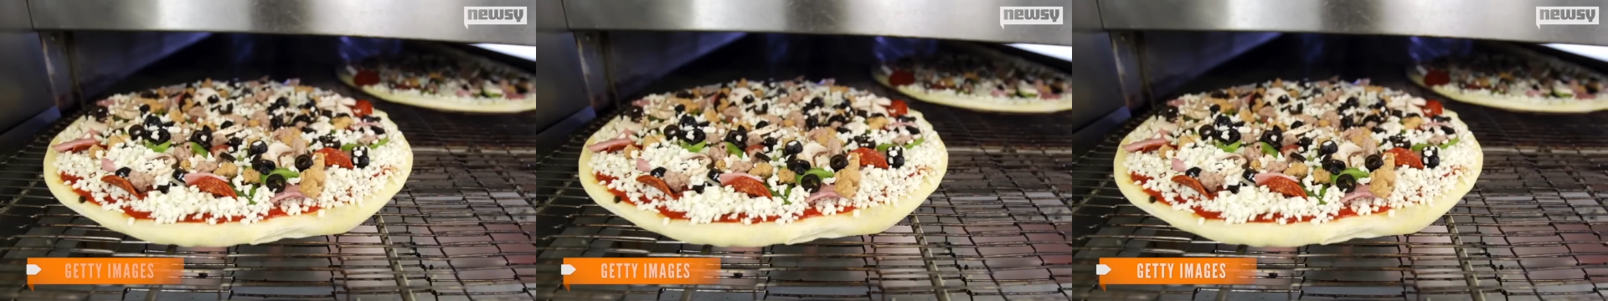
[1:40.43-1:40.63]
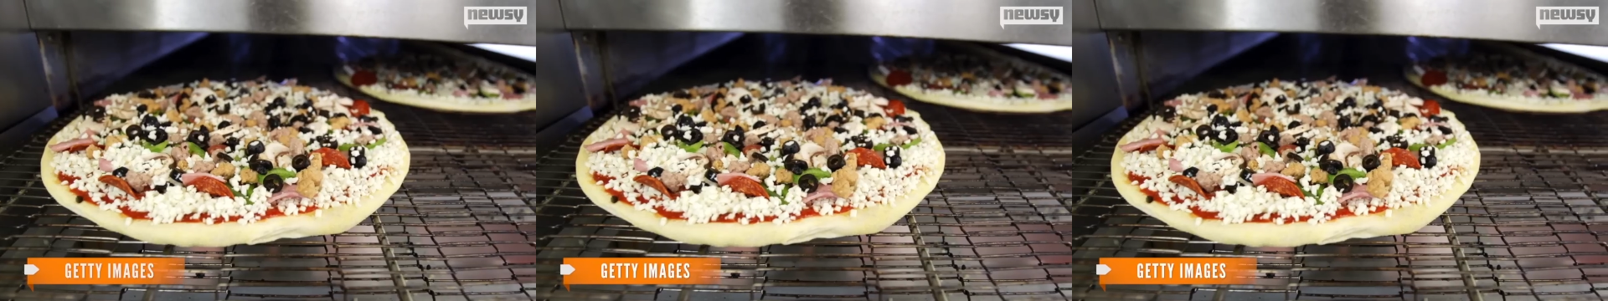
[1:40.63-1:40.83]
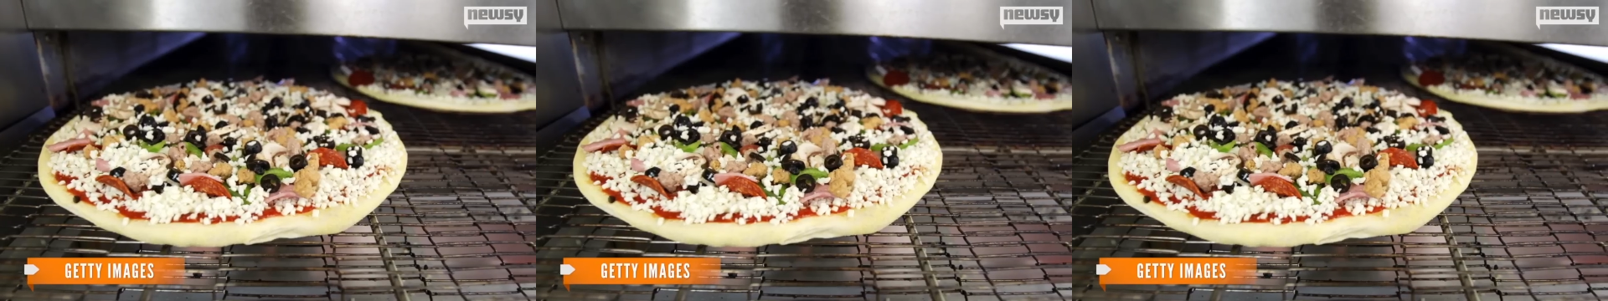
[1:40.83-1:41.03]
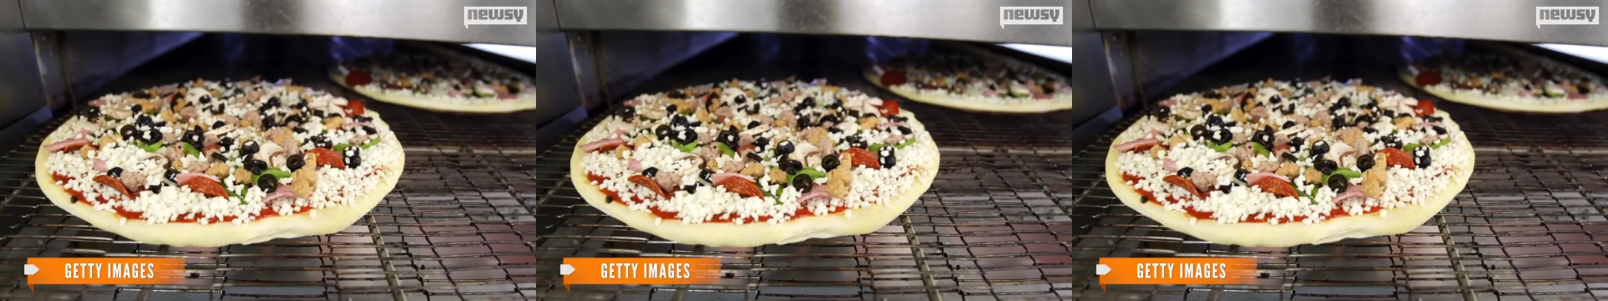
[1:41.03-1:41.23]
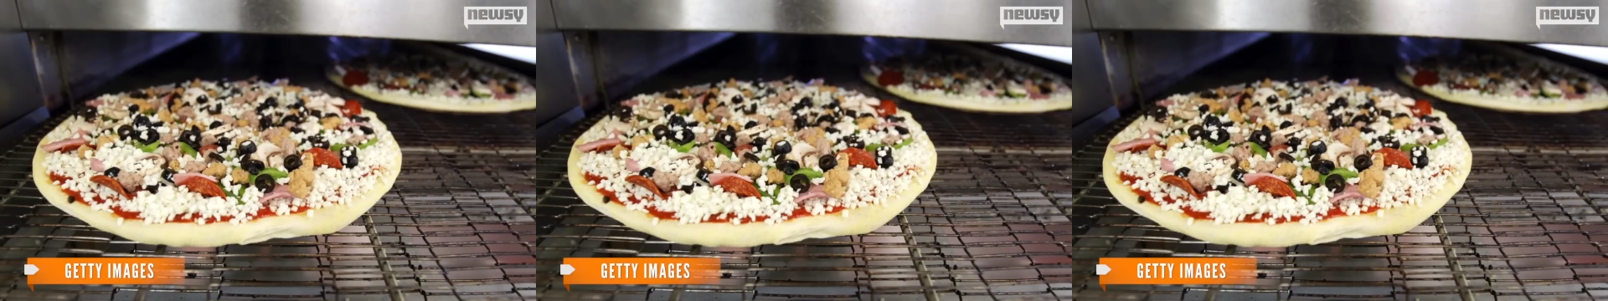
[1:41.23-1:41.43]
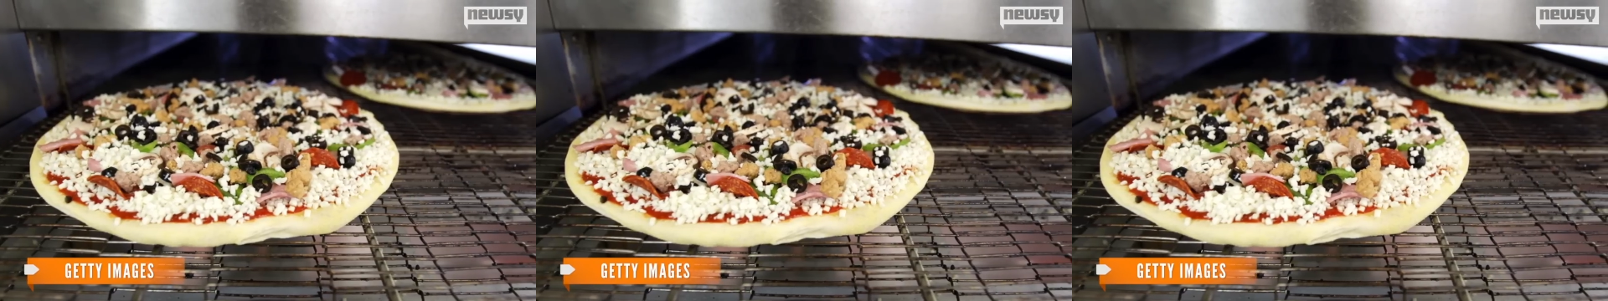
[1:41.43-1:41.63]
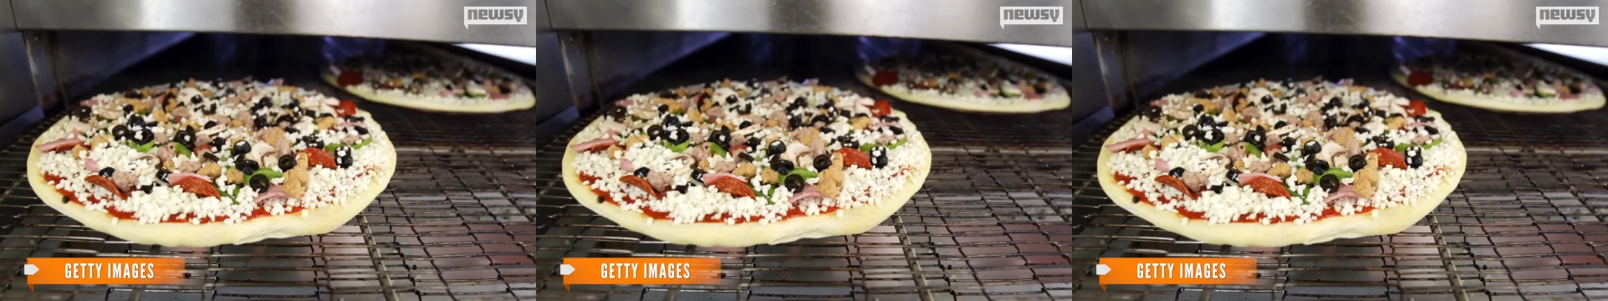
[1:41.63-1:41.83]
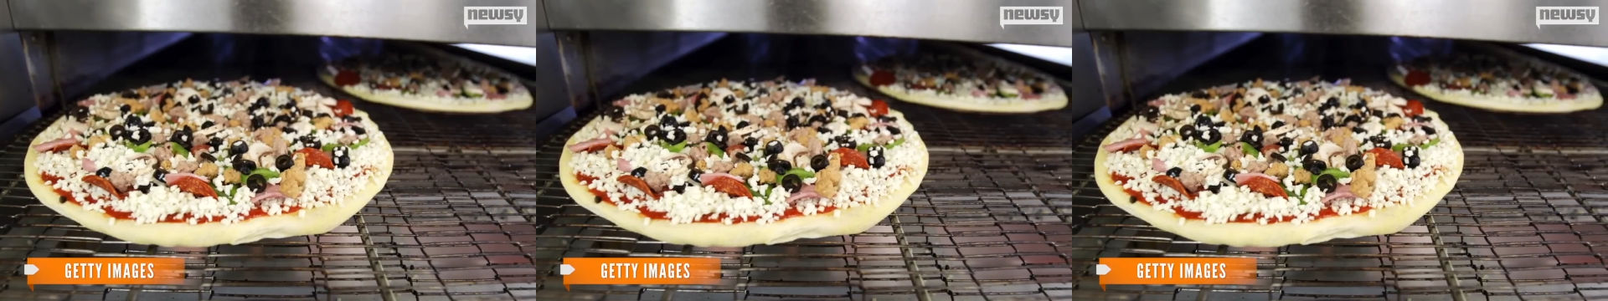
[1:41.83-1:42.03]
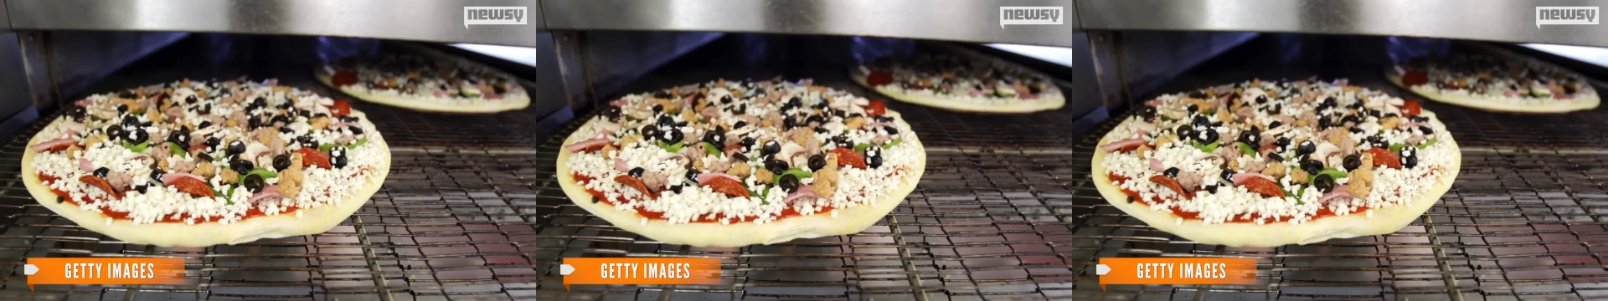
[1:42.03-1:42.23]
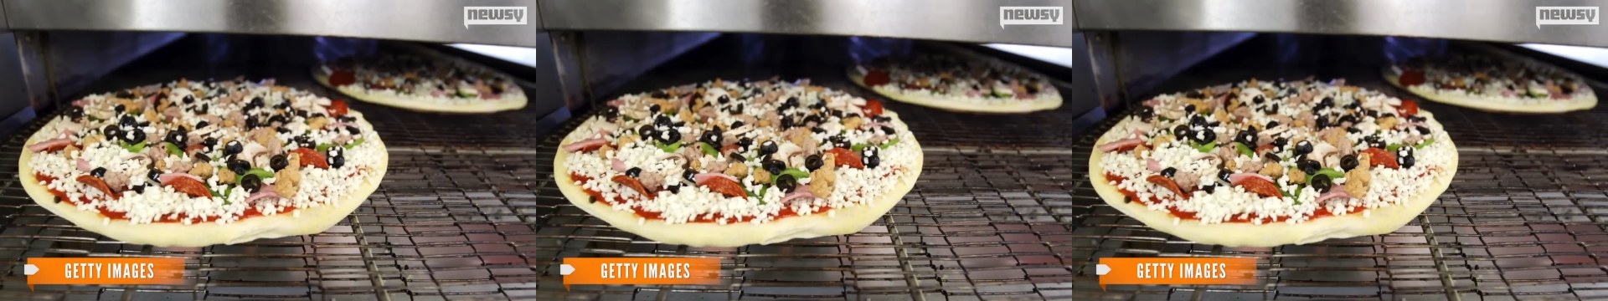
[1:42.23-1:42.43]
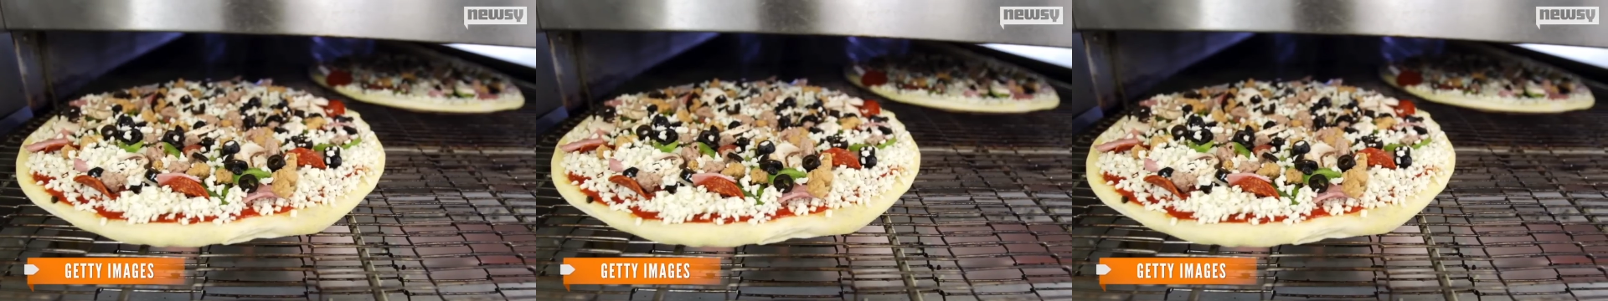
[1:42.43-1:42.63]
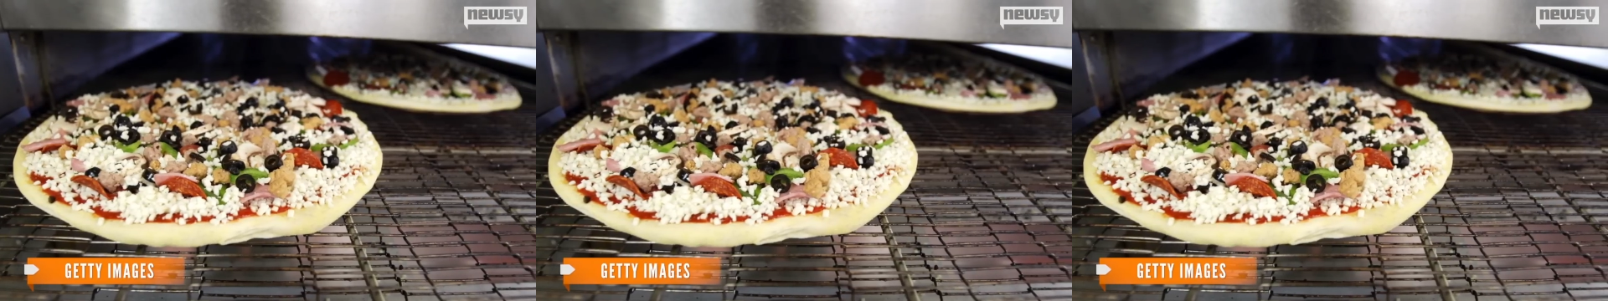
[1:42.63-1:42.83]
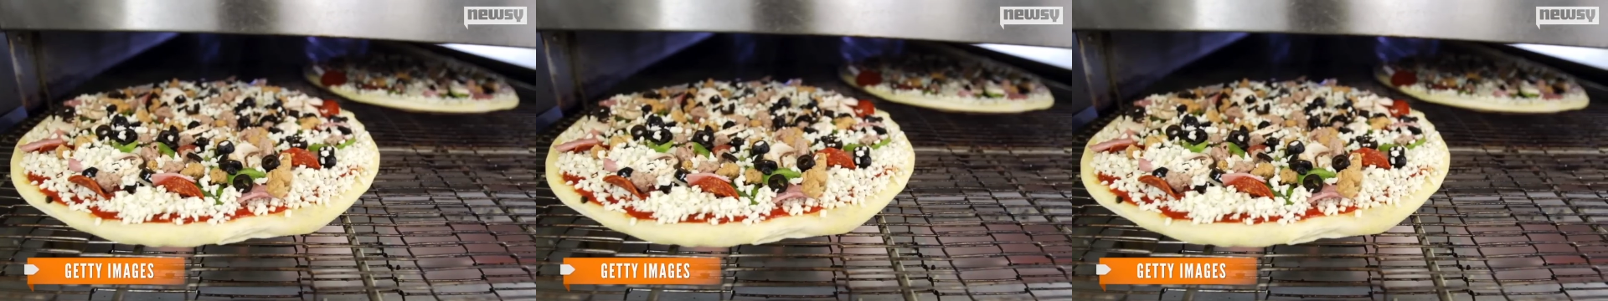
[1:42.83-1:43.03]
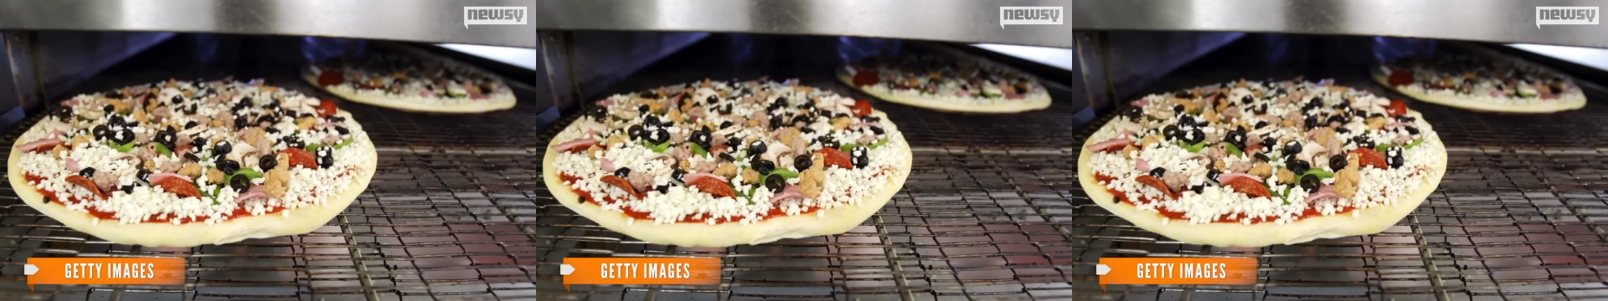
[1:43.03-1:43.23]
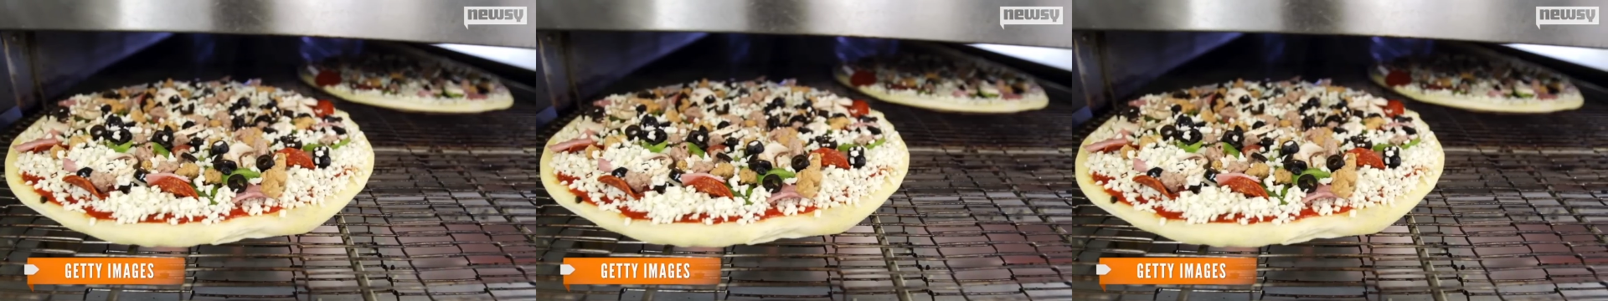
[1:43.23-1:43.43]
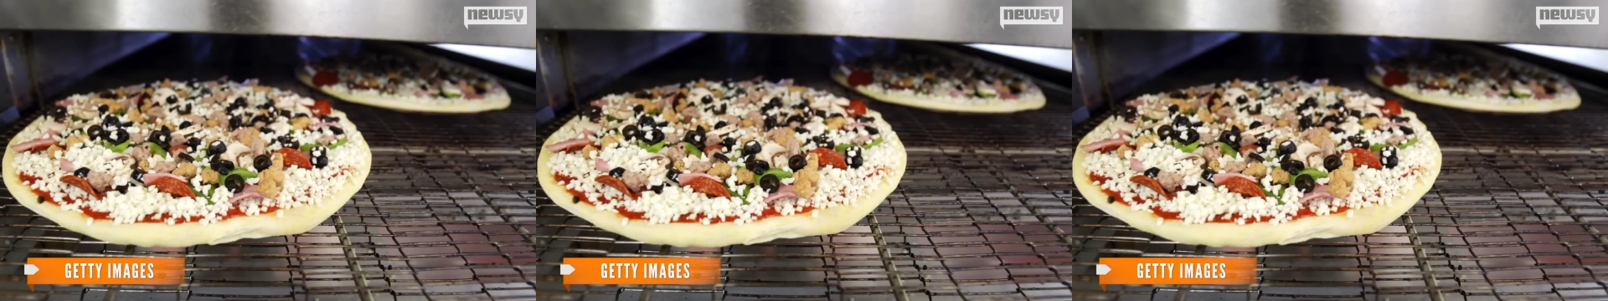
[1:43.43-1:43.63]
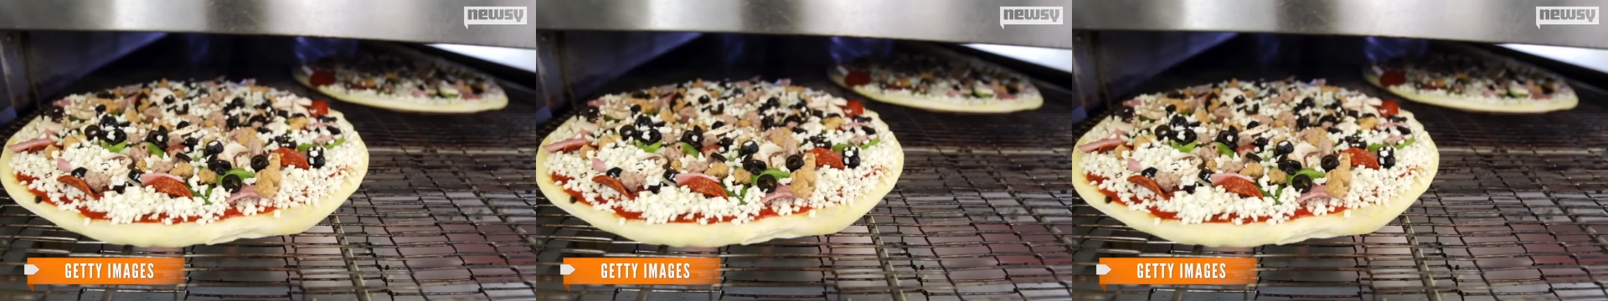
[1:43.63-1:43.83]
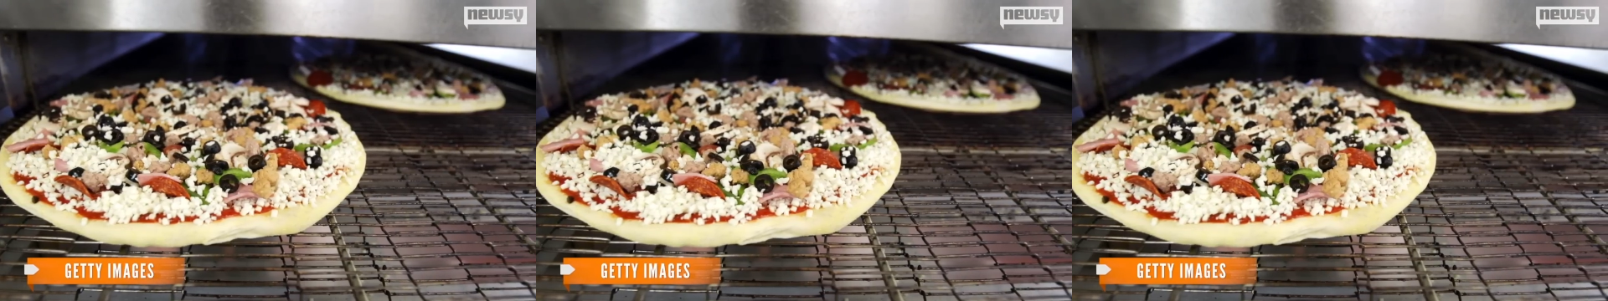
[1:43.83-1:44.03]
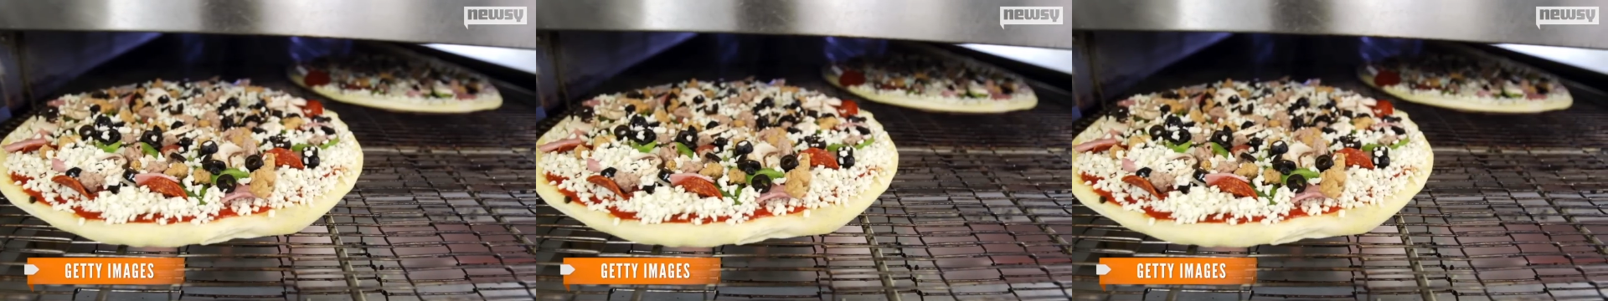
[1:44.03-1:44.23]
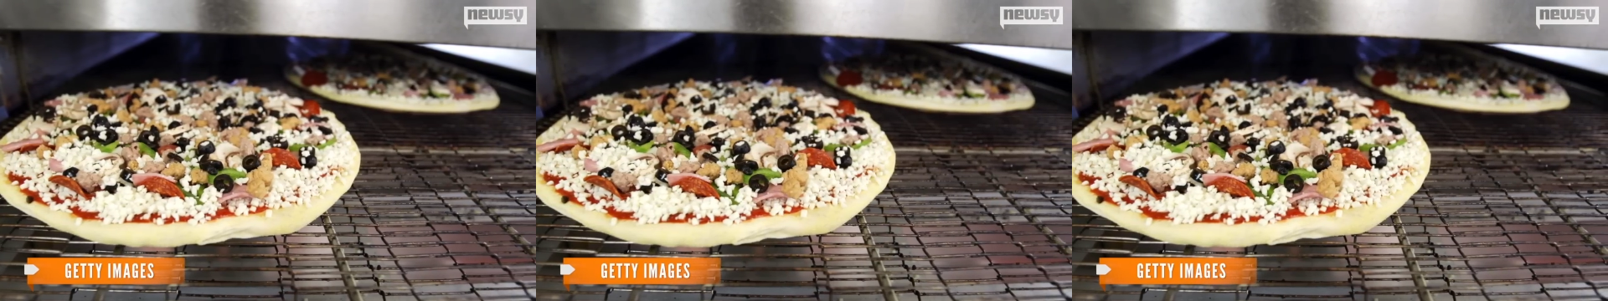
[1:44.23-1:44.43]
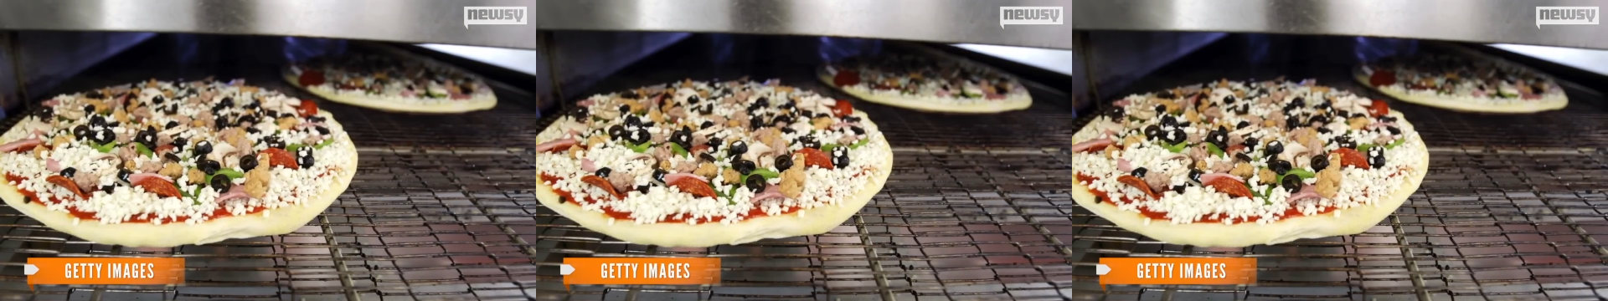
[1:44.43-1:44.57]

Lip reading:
[unreadable: no face in view]